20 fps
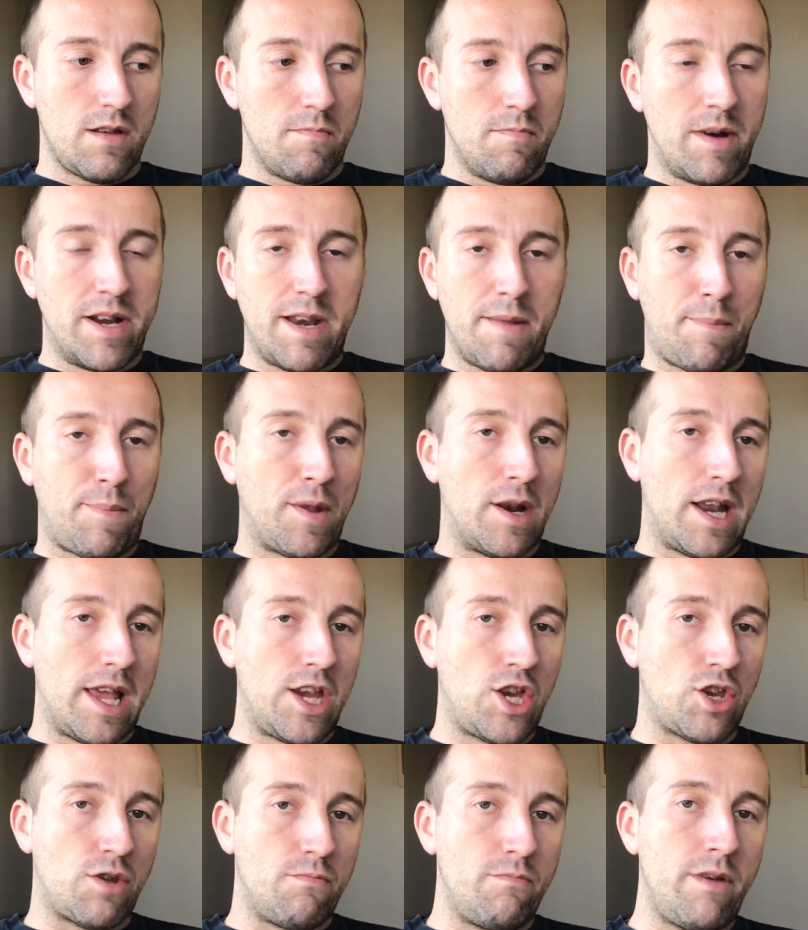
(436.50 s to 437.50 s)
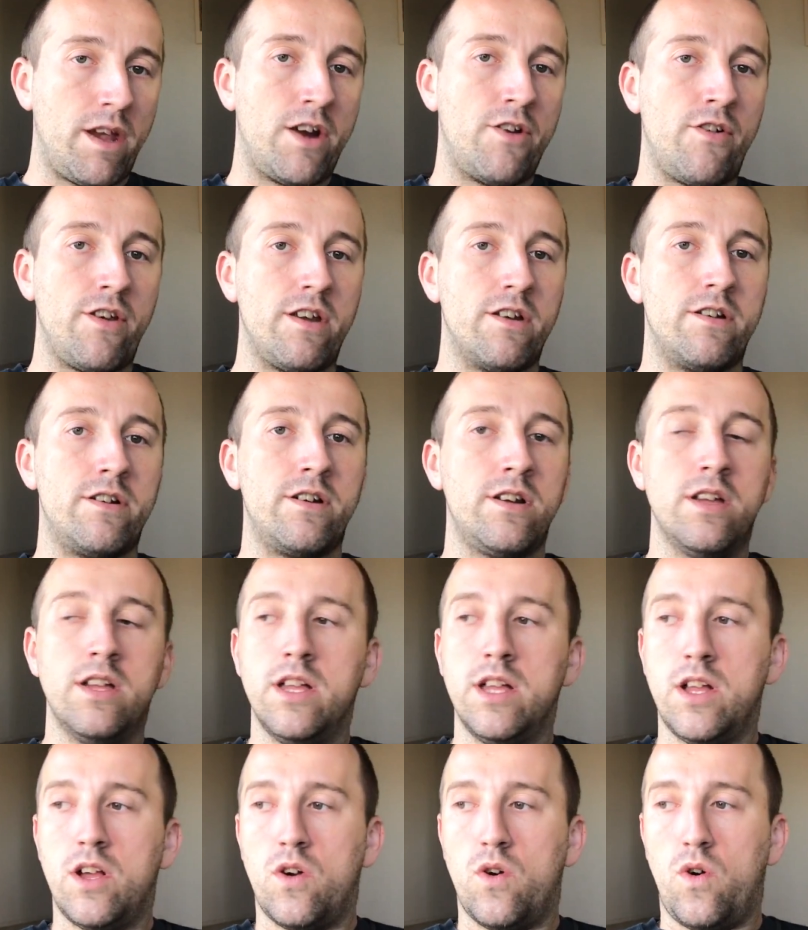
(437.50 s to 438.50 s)
manipulation barrier,
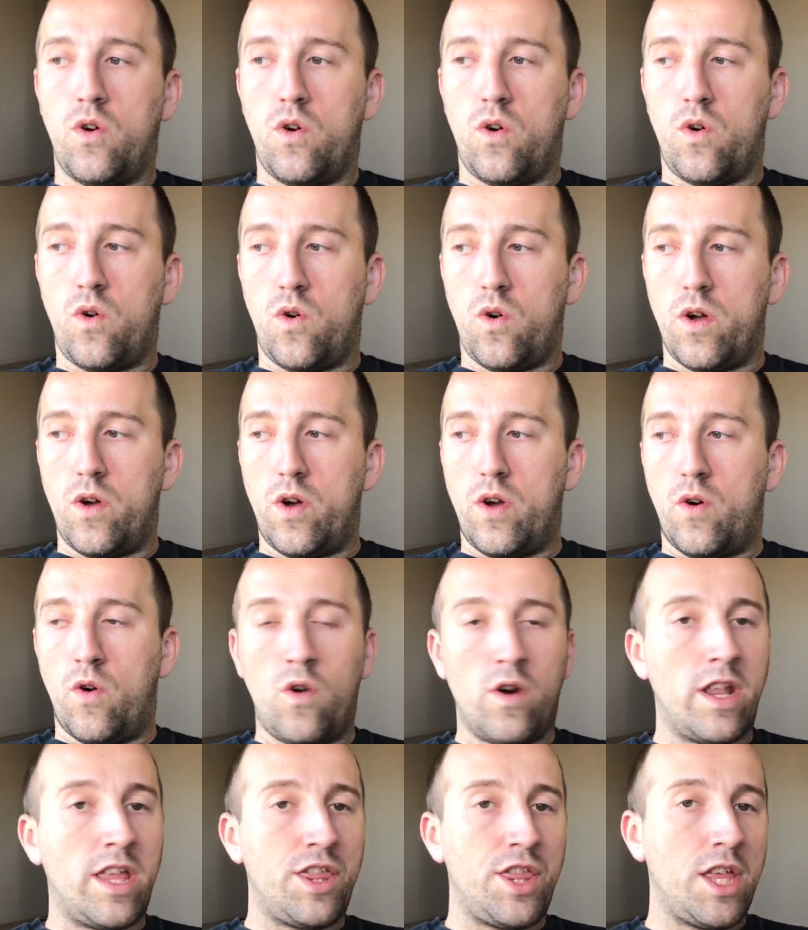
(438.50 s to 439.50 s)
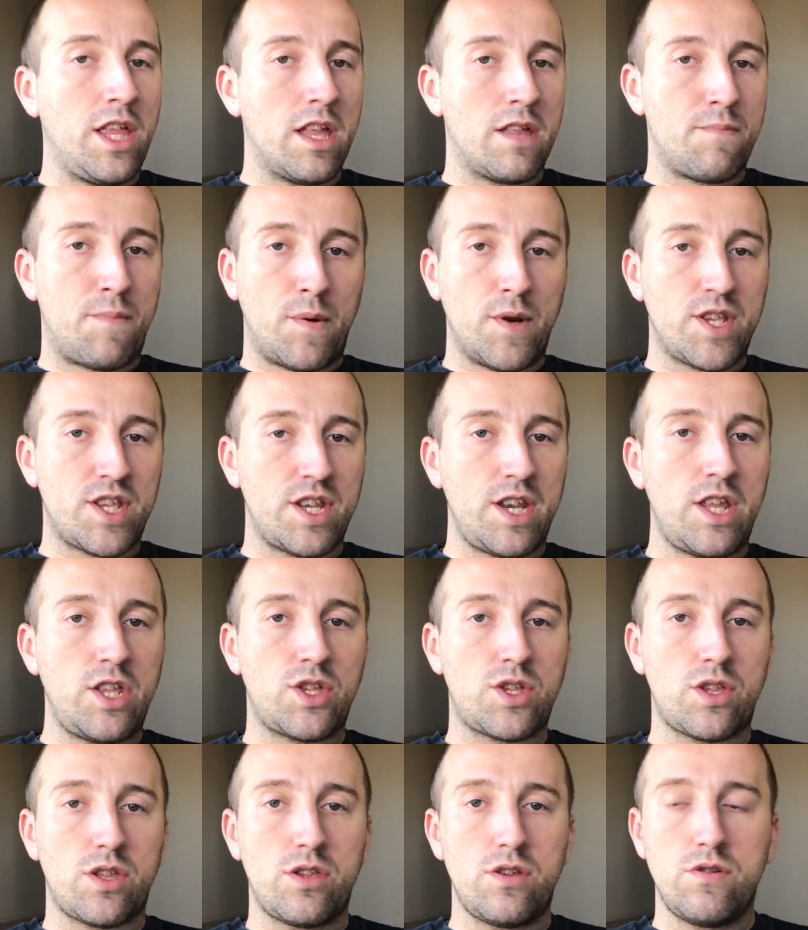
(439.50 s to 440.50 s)
only thing that the person
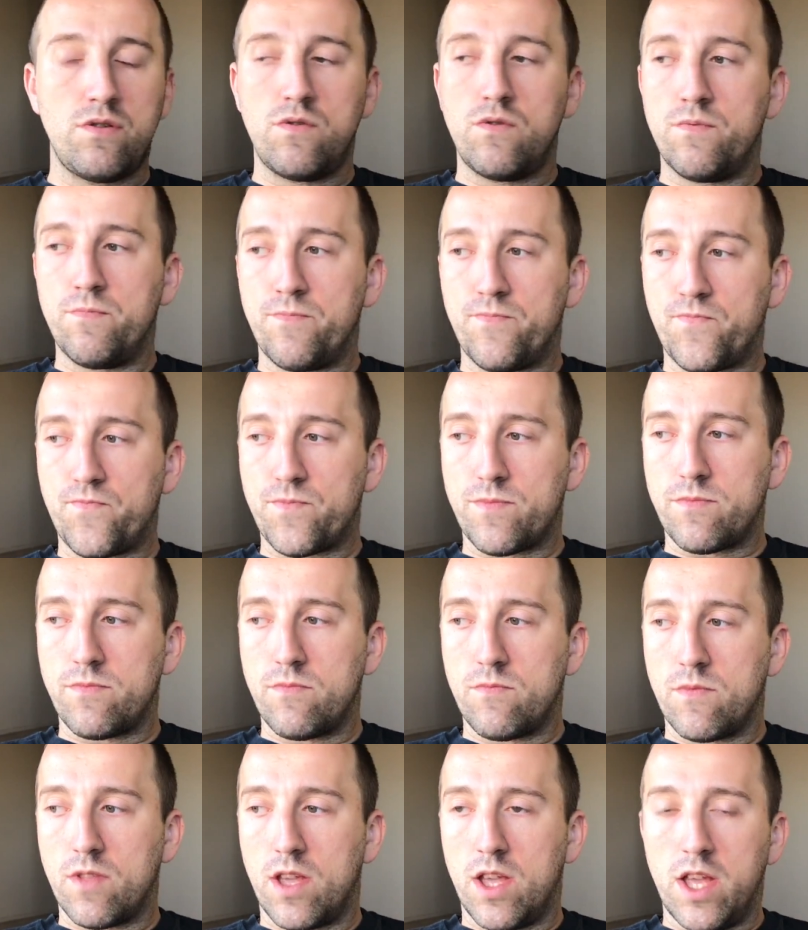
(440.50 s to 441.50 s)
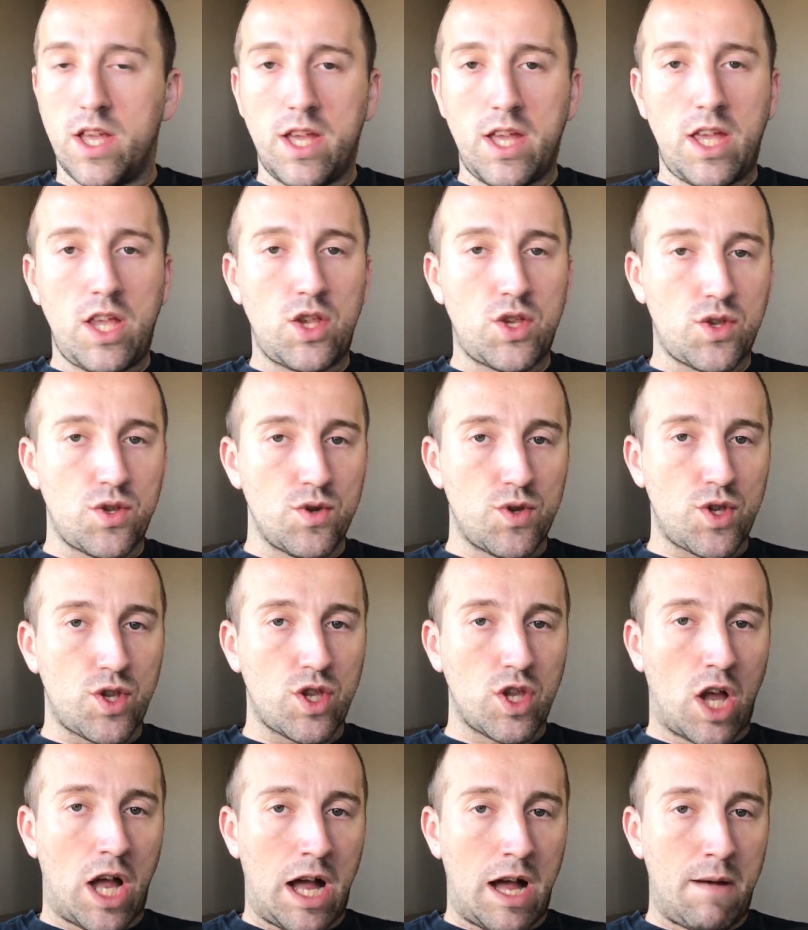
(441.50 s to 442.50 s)
needs to do is to
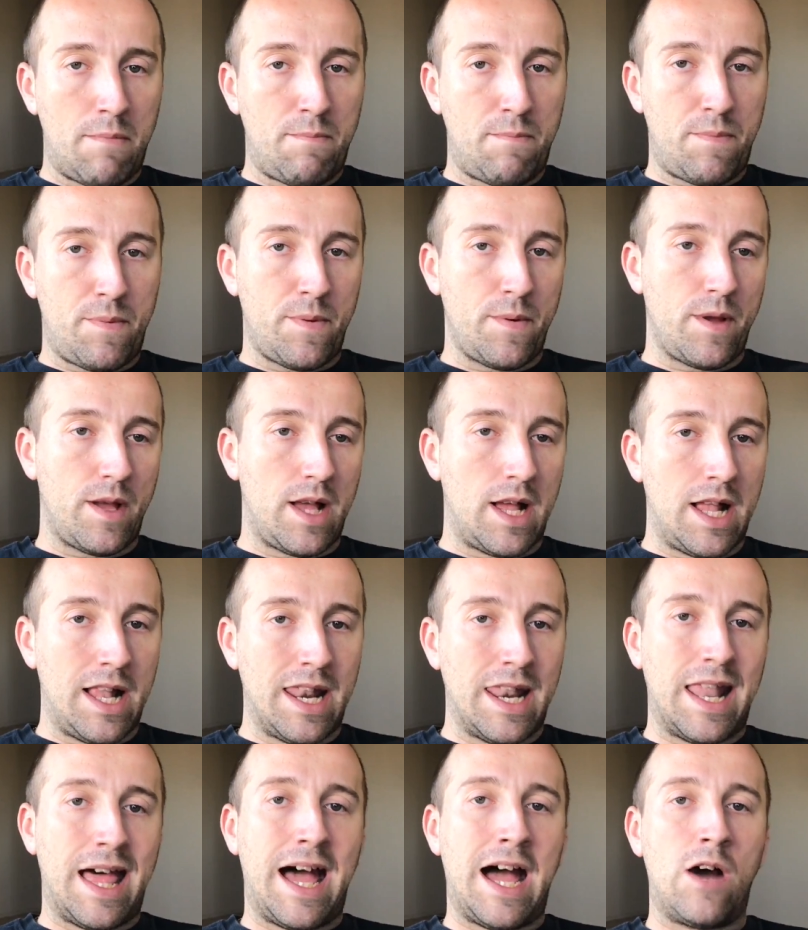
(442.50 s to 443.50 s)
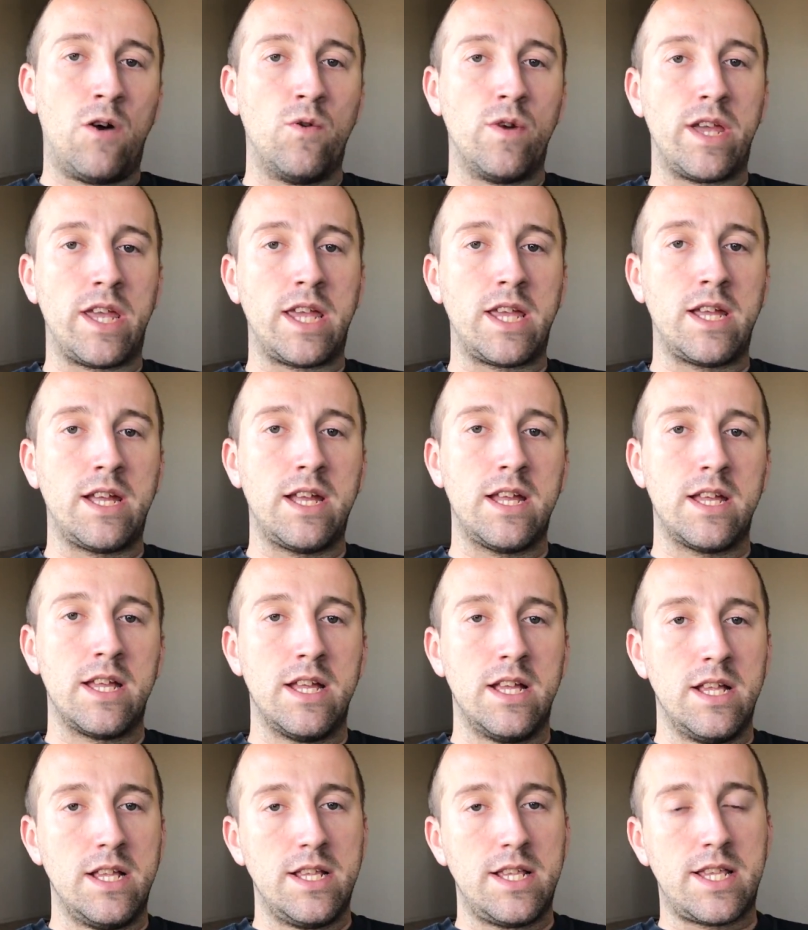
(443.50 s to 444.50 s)
stop allowing
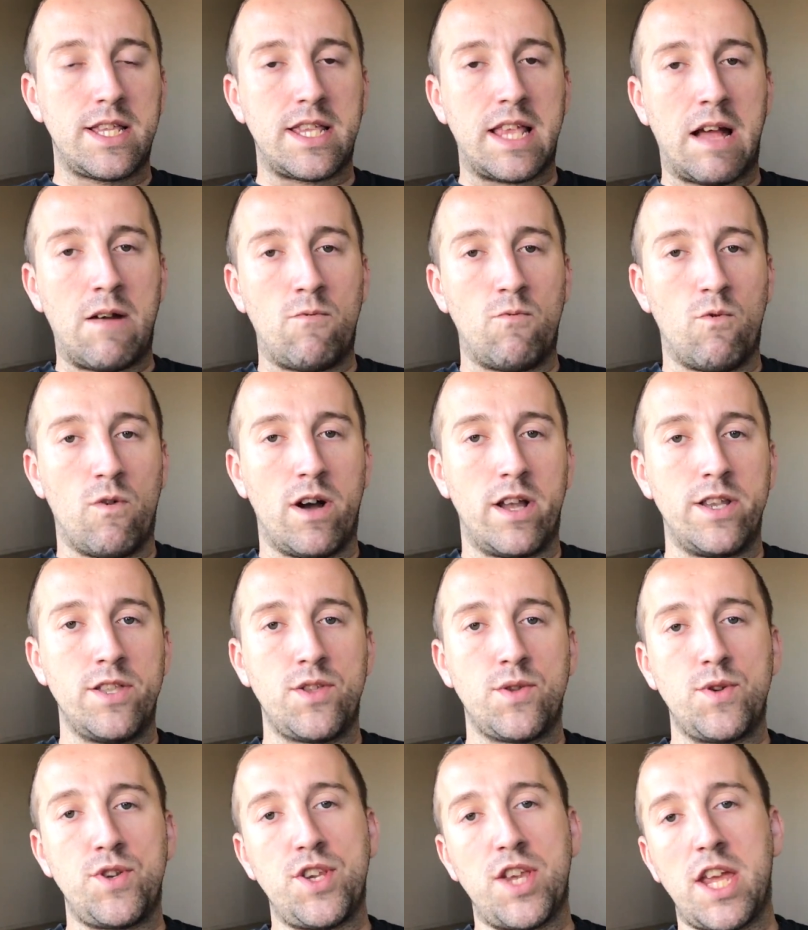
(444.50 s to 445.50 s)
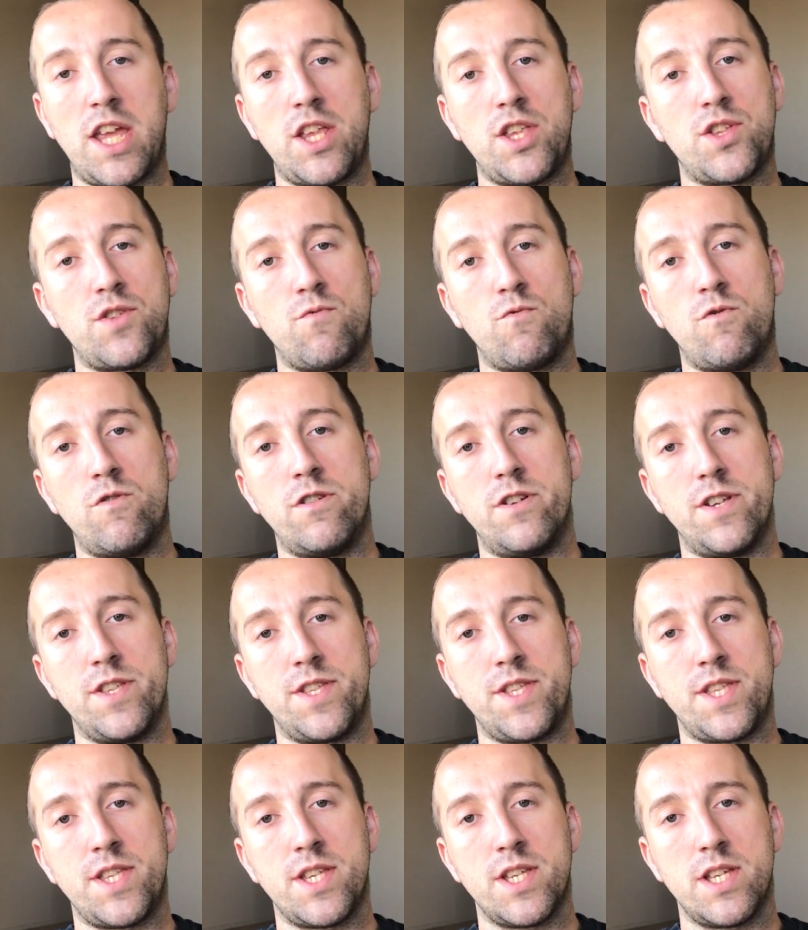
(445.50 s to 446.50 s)
someone to change the
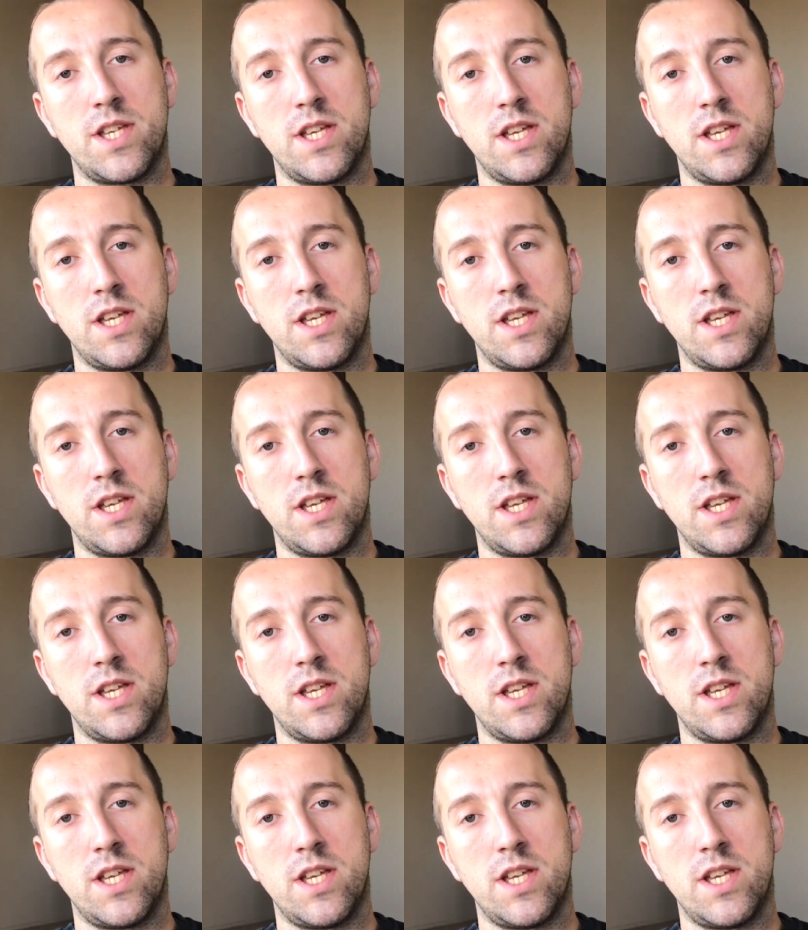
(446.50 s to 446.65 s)
words.